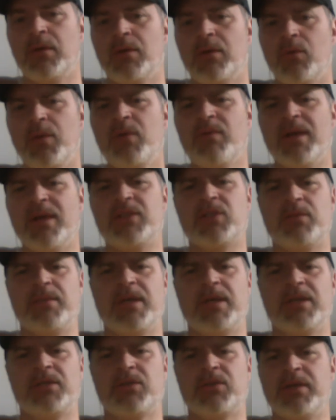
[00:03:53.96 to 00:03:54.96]
we read some
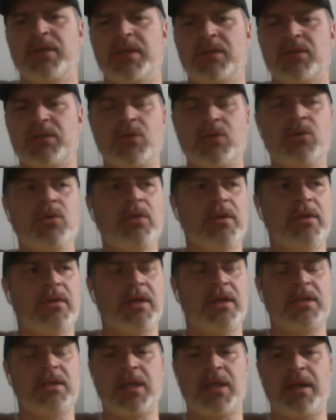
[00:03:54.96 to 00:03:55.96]
history in school and
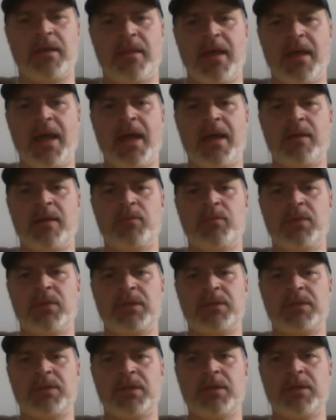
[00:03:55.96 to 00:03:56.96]
things like that.
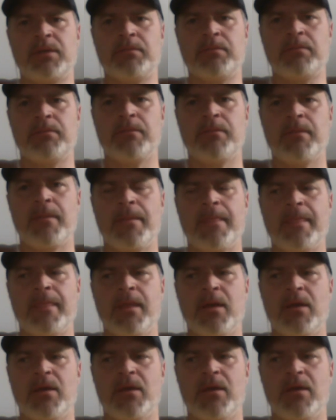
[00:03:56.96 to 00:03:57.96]
But um,
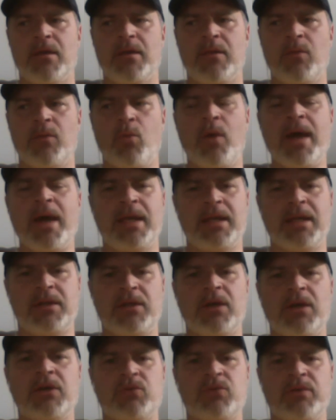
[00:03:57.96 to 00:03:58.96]
when it
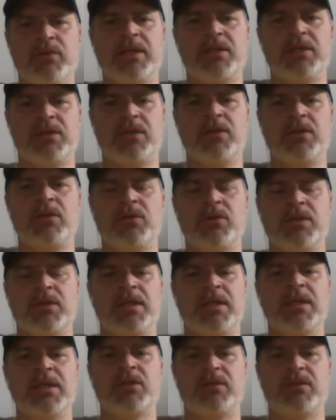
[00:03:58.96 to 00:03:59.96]
does reach the news,
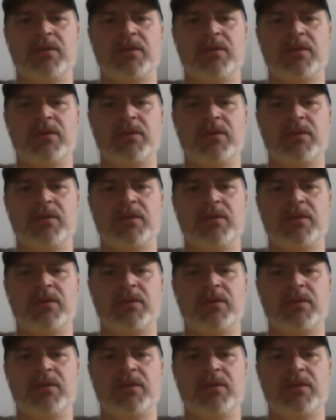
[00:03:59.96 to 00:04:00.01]
it is